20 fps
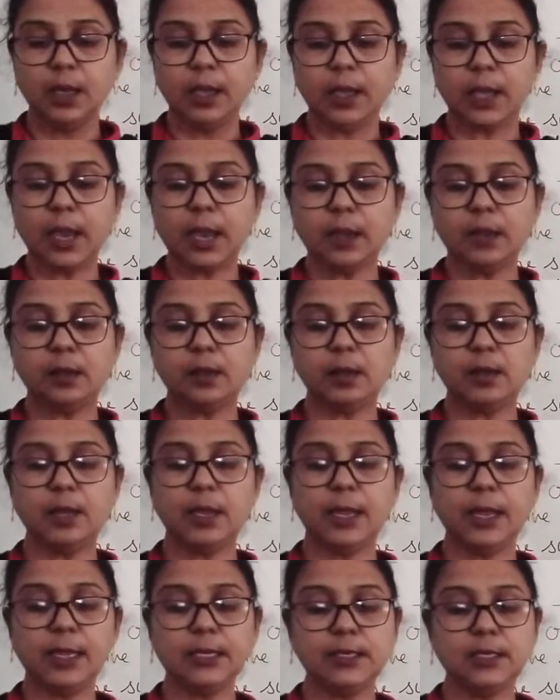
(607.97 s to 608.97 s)
It
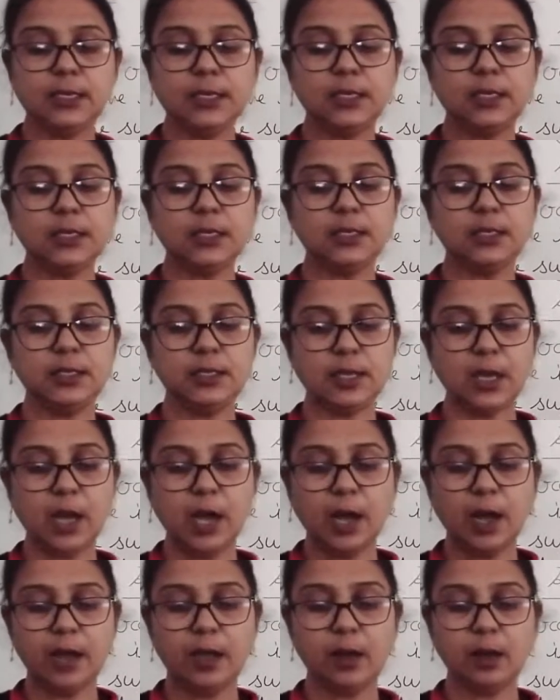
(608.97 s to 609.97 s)
isn't a
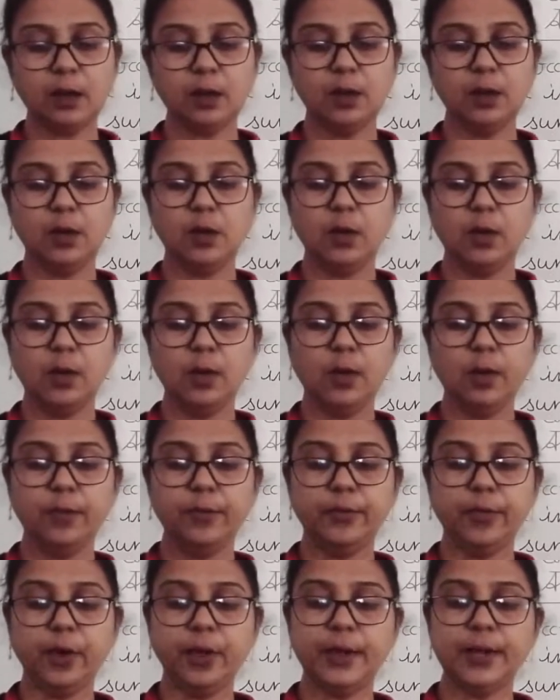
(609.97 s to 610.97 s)
star
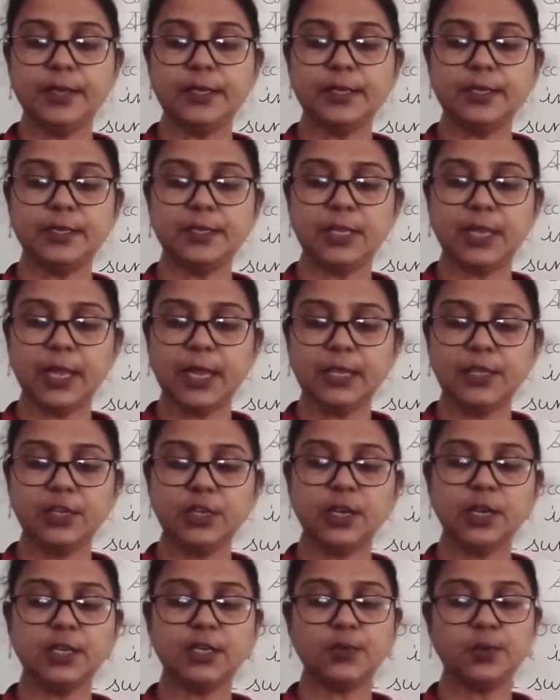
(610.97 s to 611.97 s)
for its
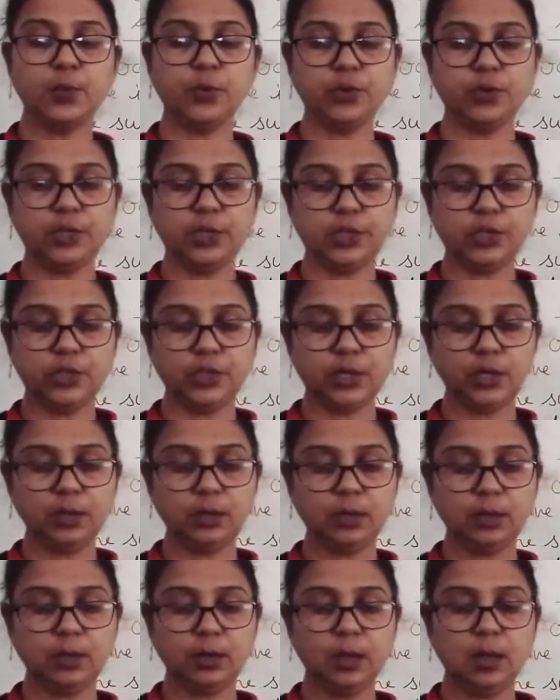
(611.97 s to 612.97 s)
changing its
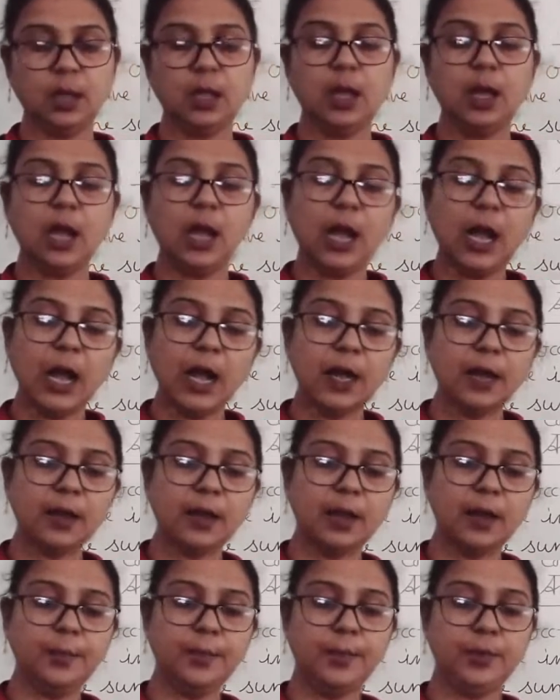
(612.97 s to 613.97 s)
position.
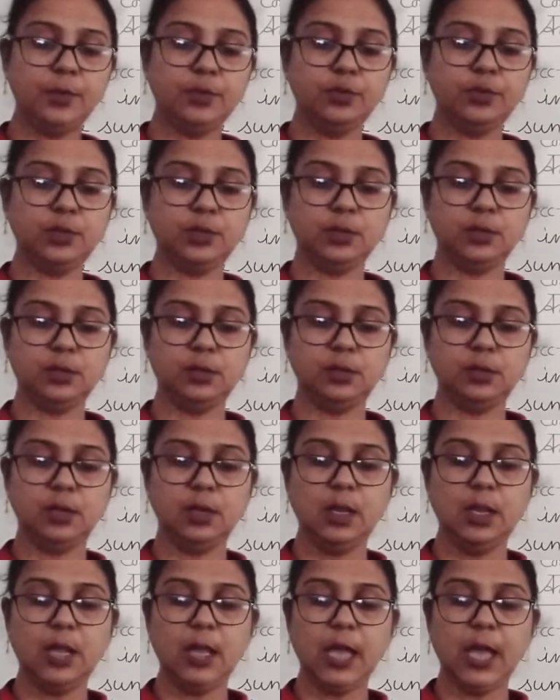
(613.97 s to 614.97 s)
Our computer
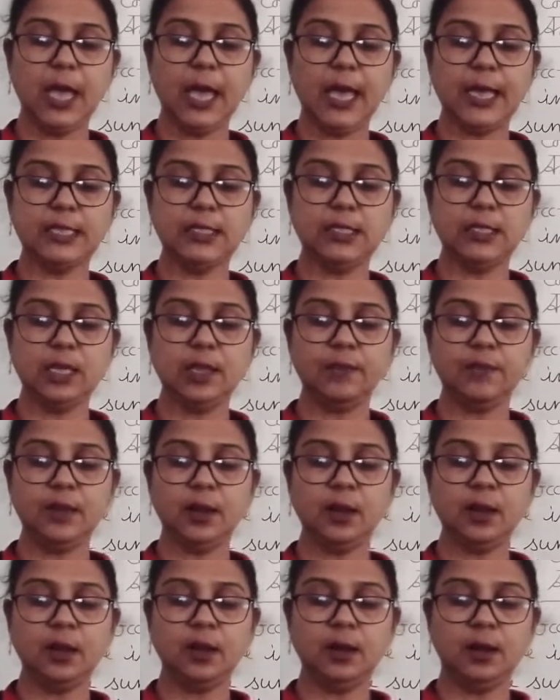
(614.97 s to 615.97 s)
has
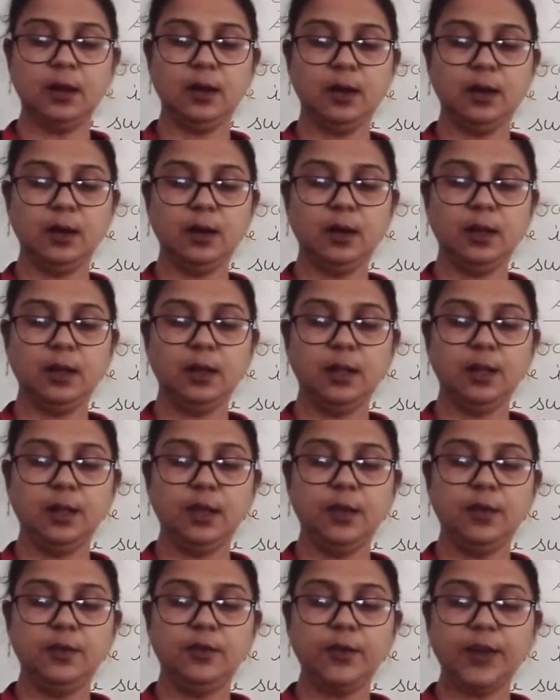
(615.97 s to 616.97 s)
given
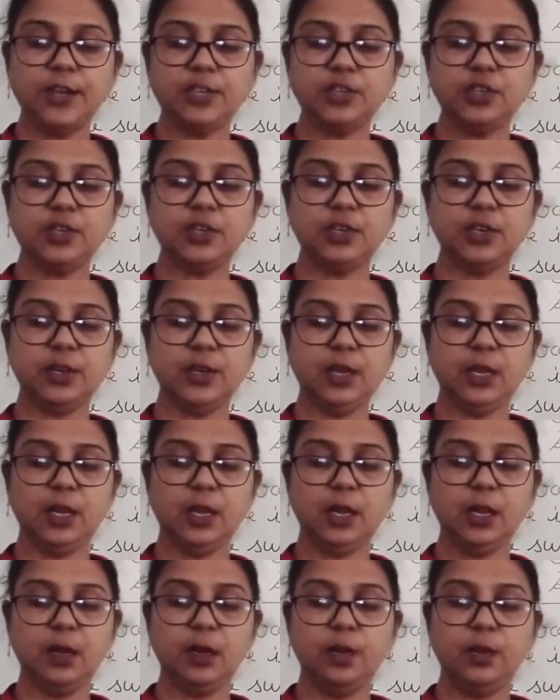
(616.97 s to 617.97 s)
a
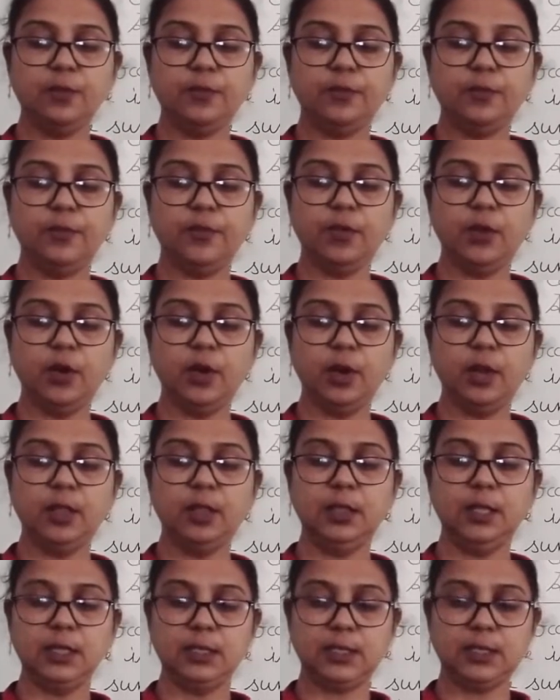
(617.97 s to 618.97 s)
trajectory
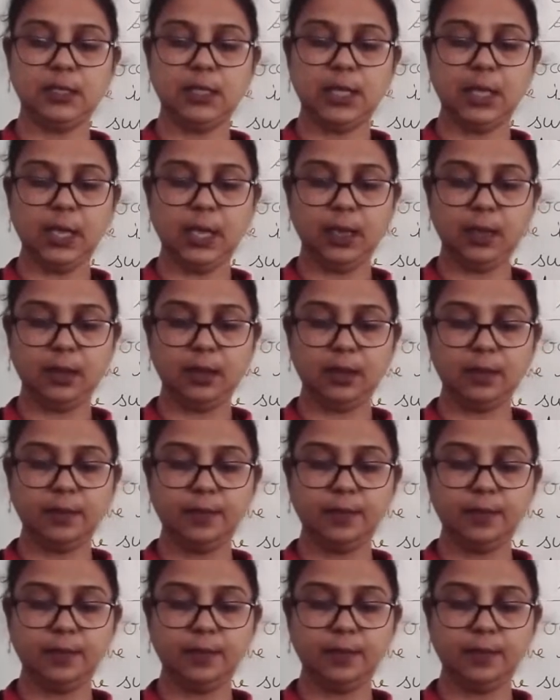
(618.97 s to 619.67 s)
for this thing.